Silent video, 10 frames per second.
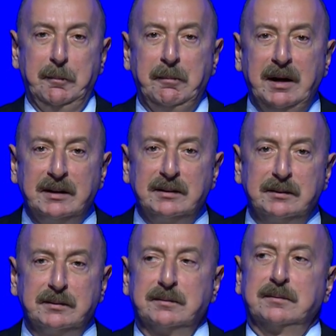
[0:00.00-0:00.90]
But
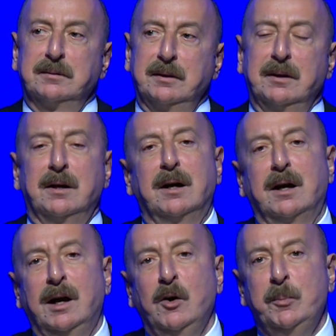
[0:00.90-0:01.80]

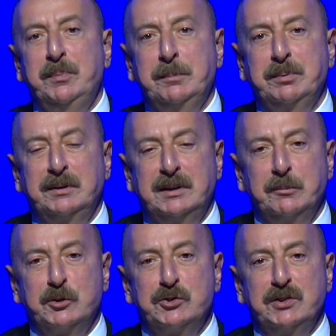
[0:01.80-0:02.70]
our people
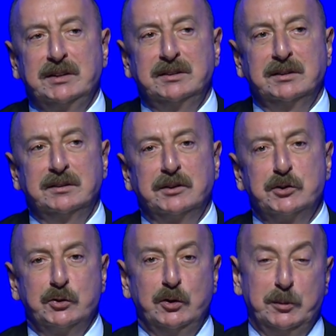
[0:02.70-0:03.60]
demonstrated
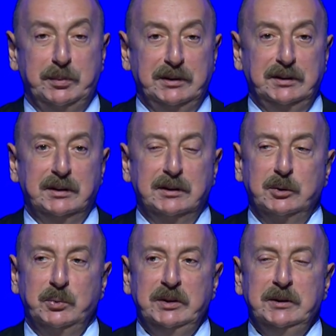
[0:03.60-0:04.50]
strong
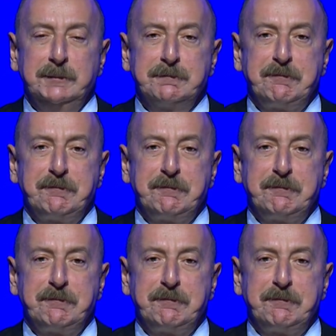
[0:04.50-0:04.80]
political will.